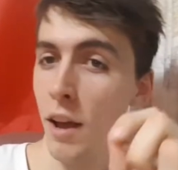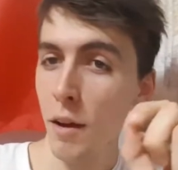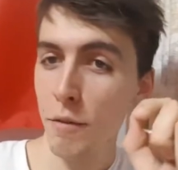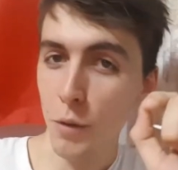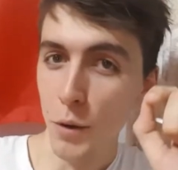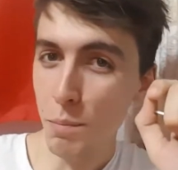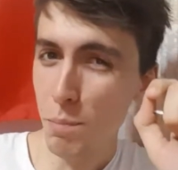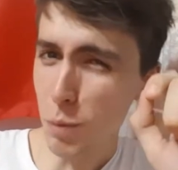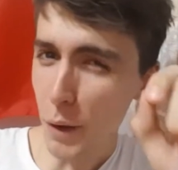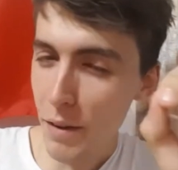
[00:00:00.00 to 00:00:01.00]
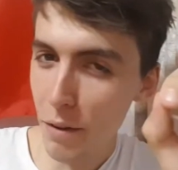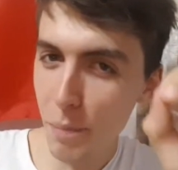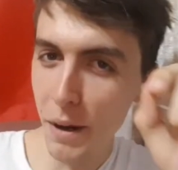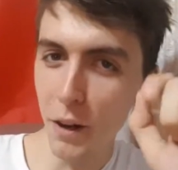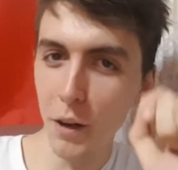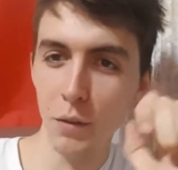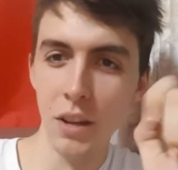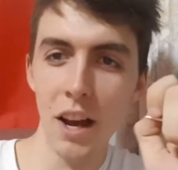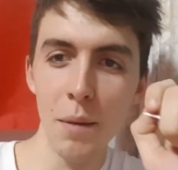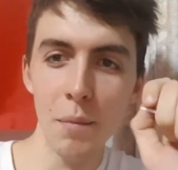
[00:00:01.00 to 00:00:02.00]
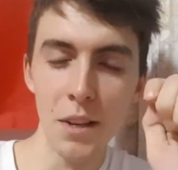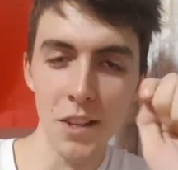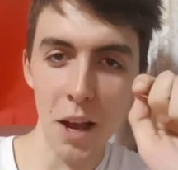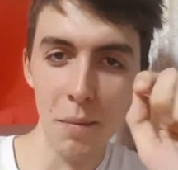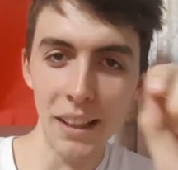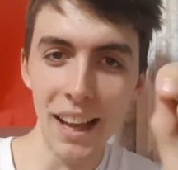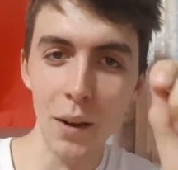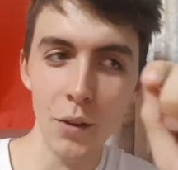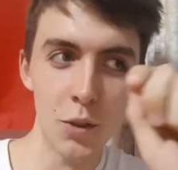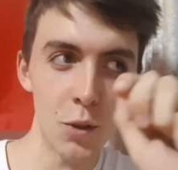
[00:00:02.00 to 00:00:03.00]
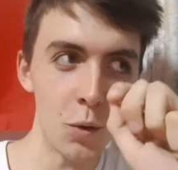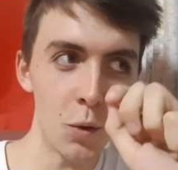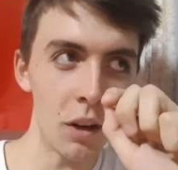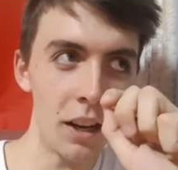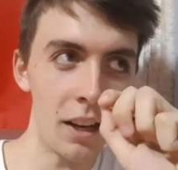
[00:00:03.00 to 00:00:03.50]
for as brief a period of time as I am allowed to,